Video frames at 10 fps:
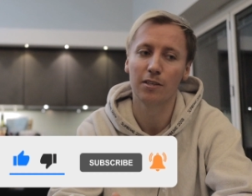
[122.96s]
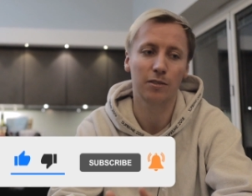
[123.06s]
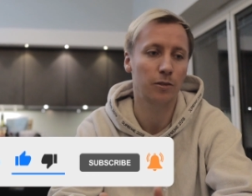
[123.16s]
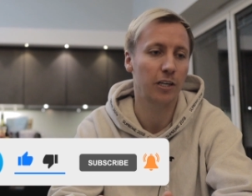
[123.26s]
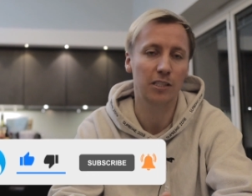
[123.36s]

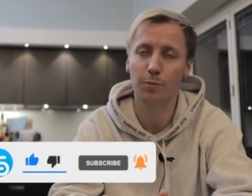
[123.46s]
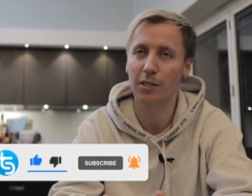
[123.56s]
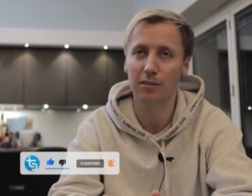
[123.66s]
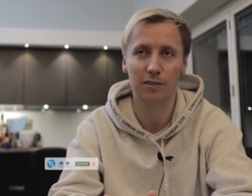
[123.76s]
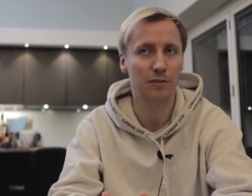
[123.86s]
some great
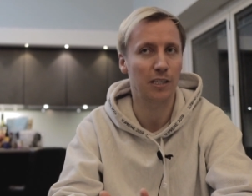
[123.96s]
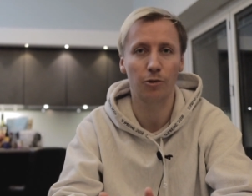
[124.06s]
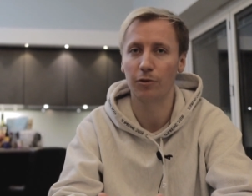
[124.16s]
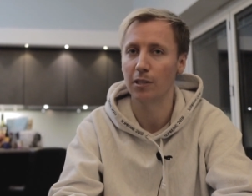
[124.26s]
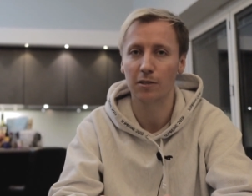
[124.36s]
spots that
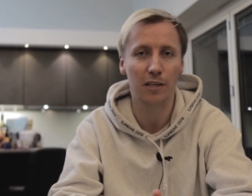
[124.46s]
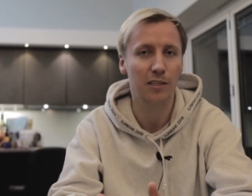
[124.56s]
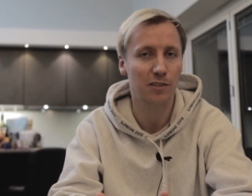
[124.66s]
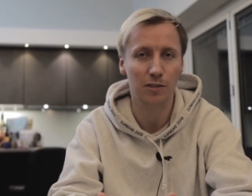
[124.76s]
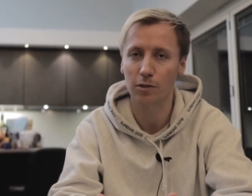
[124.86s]
you really think
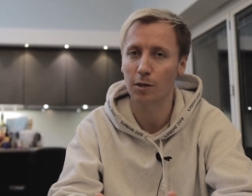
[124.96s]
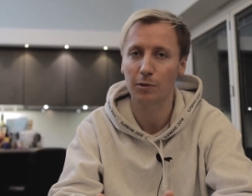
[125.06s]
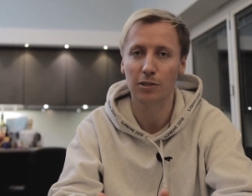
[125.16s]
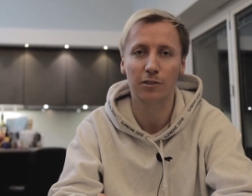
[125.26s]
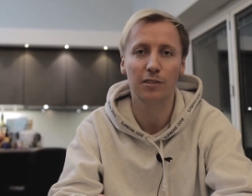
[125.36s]
is good
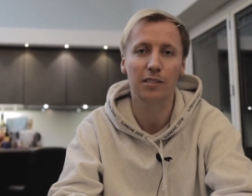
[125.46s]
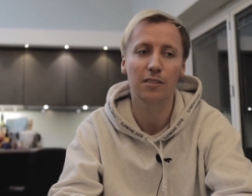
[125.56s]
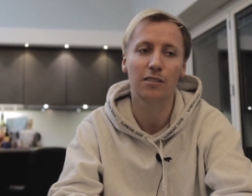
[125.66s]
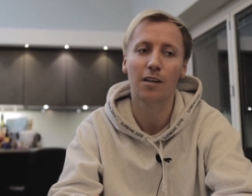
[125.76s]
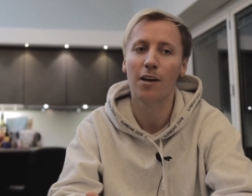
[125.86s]

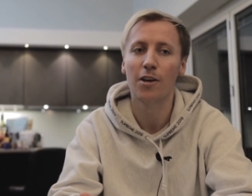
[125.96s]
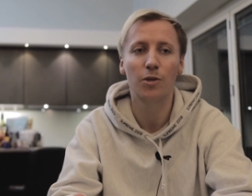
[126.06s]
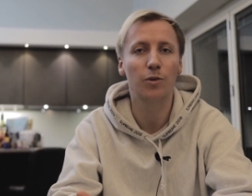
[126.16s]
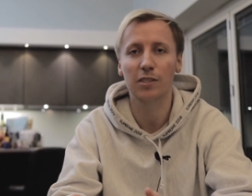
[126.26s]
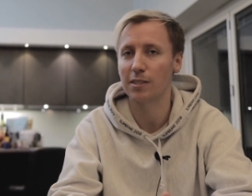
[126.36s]
opportunities,
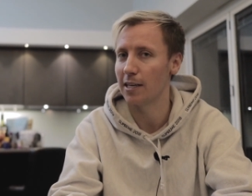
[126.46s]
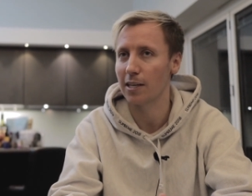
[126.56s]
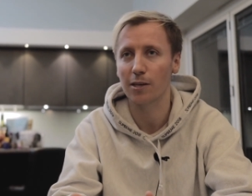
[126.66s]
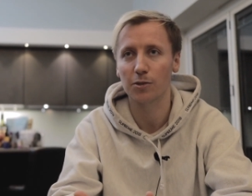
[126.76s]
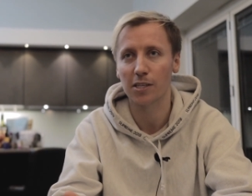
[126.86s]
you can
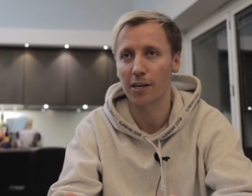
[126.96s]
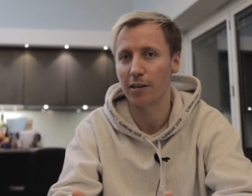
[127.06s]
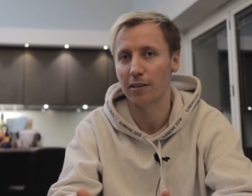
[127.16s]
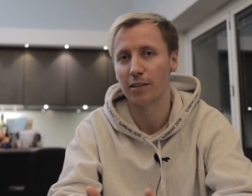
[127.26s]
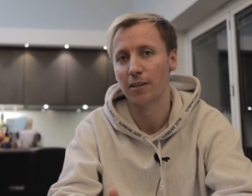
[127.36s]
stake those
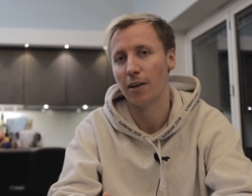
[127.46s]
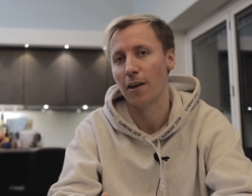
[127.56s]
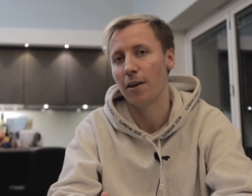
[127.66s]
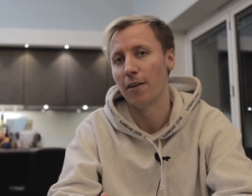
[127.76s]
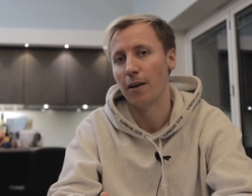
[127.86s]
higher.
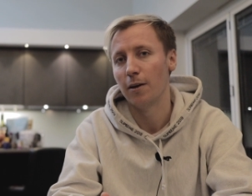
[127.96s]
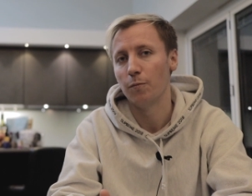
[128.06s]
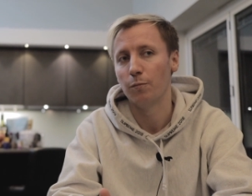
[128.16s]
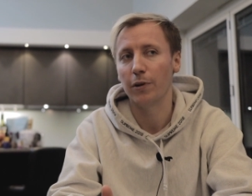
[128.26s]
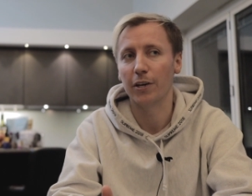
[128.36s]

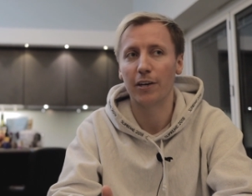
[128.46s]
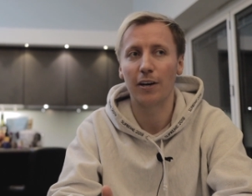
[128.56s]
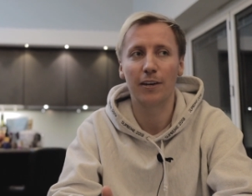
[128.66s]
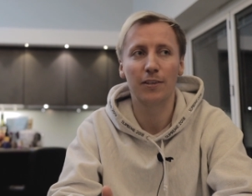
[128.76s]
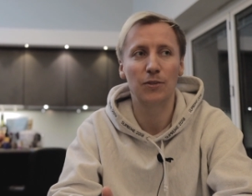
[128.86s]

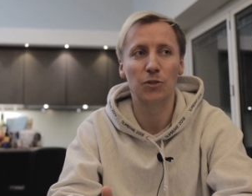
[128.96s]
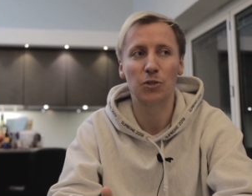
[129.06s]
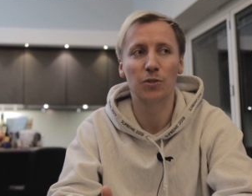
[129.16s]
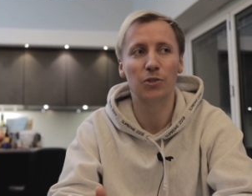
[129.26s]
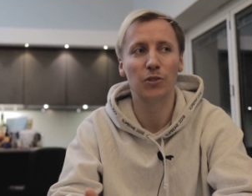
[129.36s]
But you
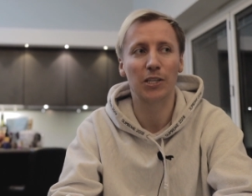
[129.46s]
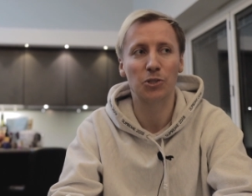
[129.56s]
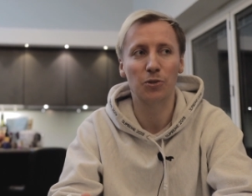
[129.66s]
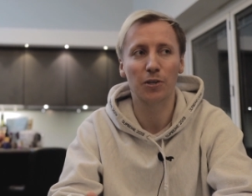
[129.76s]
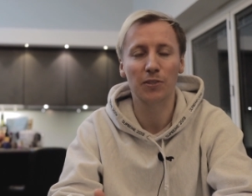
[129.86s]
shouldn't do that
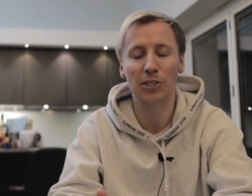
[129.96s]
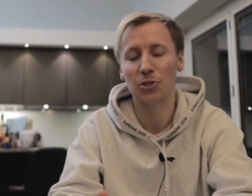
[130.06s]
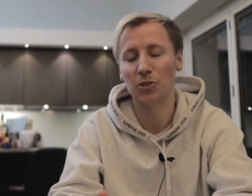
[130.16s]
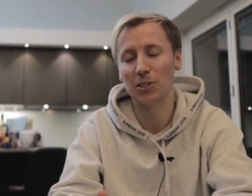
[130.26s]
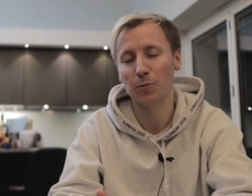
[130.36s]
too often, and
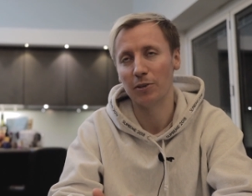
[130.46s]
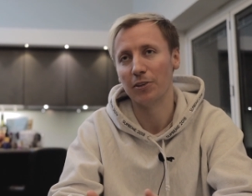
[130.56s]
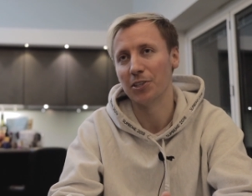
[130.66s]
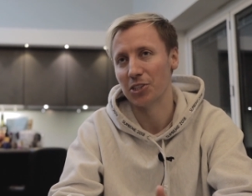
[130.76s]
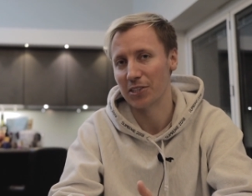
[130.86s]
you need to be
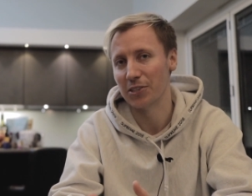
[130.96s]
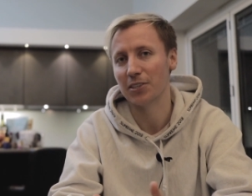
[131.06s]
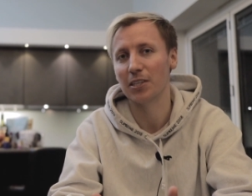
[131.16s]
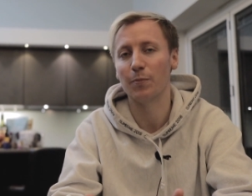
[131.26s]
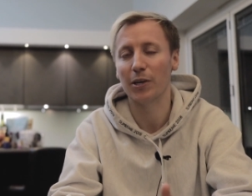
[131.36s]
really
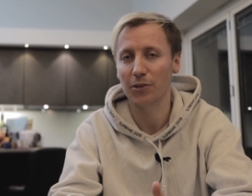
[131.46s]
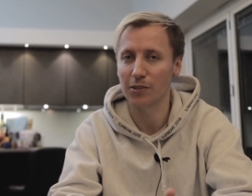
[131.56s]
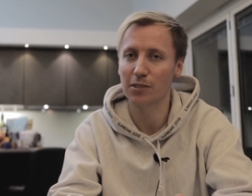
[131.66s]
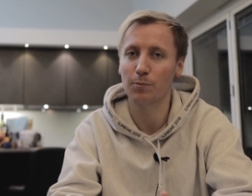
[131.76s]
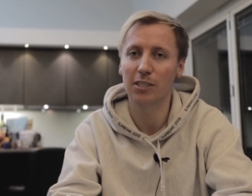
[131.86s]
certain about
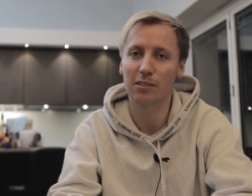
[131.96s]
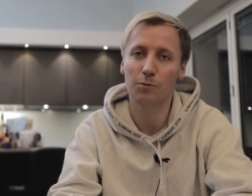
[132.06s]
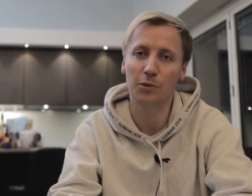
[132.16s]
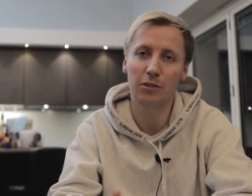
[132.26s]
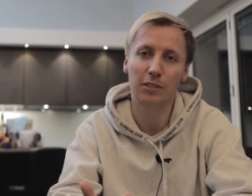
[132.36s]
those
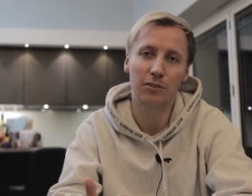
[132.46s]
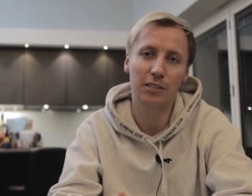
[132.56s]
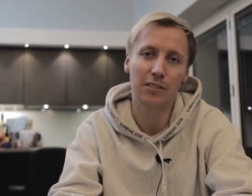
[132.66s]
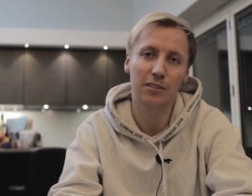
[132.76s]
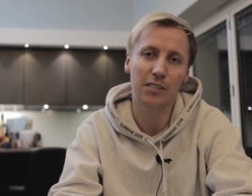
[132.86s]
spots when you
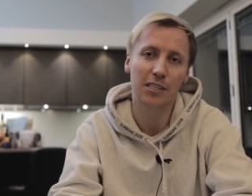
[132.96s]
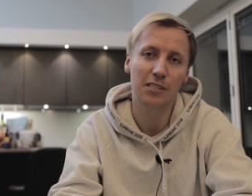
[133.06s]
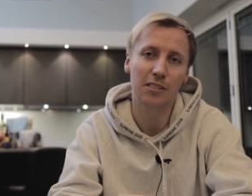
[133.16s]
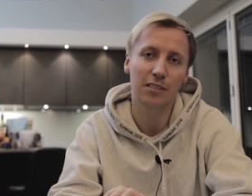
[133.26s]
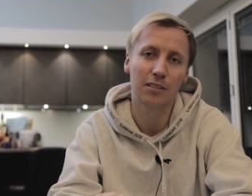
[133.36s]
increase your
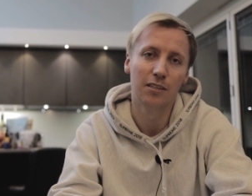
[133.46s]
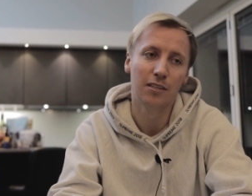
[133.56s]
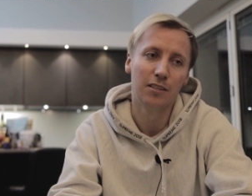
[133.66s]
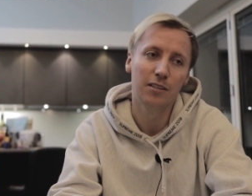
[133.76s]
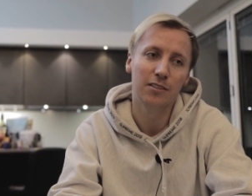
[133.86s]
sizing.
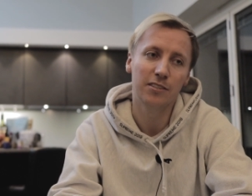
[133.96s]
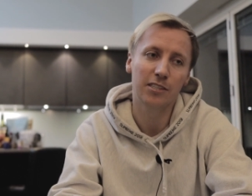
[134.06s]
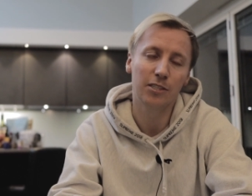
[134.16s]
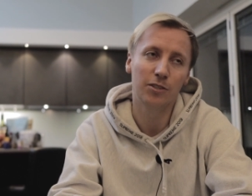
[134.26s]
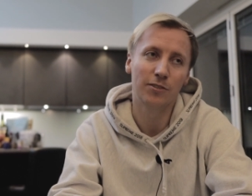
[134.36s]

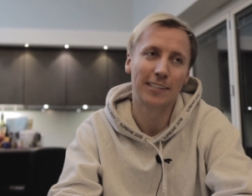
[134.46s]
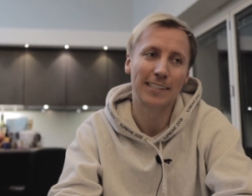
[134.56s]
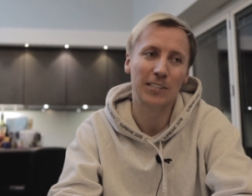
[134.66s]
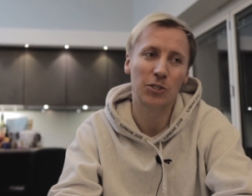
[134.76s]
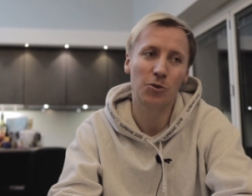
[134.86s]
So
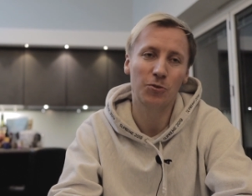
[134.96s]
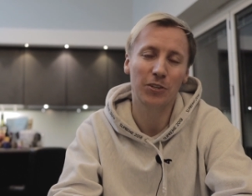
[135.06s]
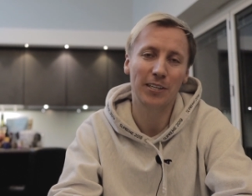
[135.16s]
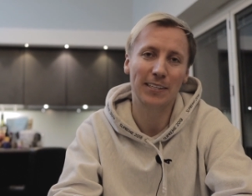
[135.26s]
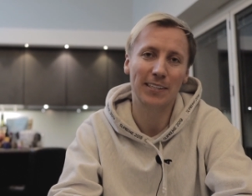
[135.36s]
go for
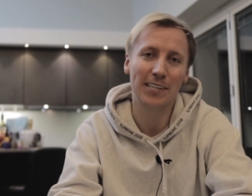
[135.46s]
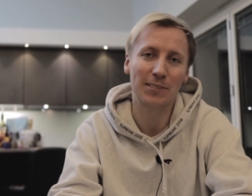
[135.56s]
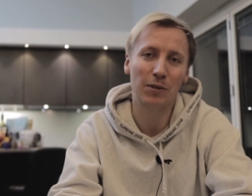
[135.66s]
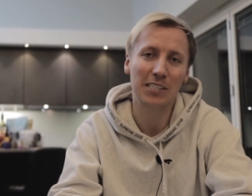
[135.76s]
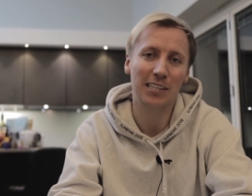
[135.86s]
that,
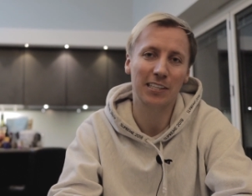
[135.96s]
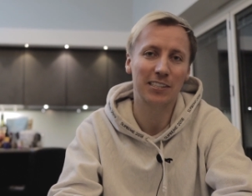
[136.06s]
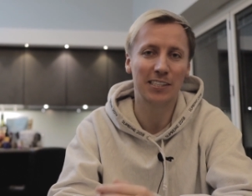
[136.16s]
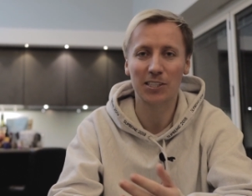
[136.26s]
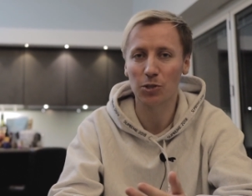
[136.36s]
like, basically
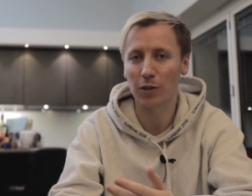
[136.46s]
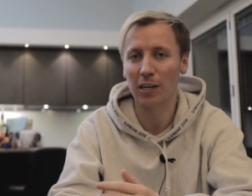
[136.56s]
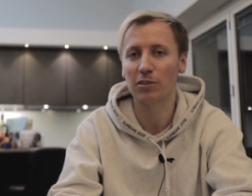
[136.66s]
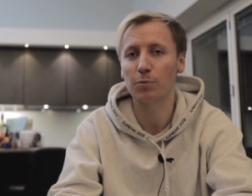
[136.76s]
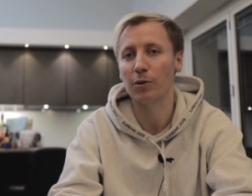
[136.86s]
stick to
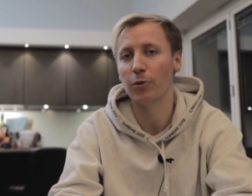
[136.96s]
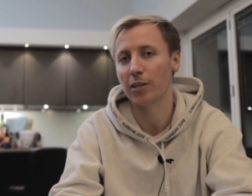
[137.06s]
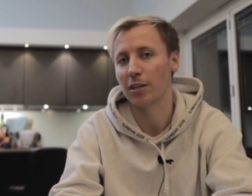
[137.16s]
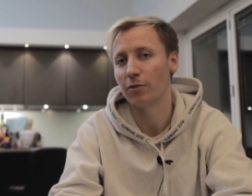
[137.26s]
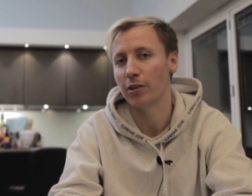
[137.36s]
whatever's been
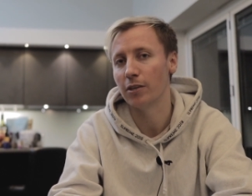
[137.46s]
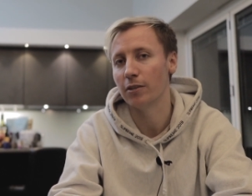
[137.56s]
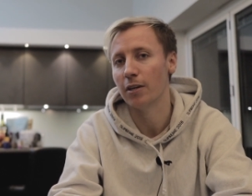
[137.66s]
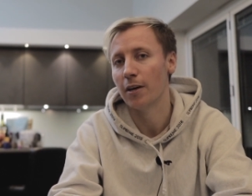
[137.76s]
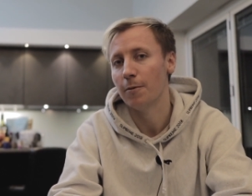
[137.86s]
working for you,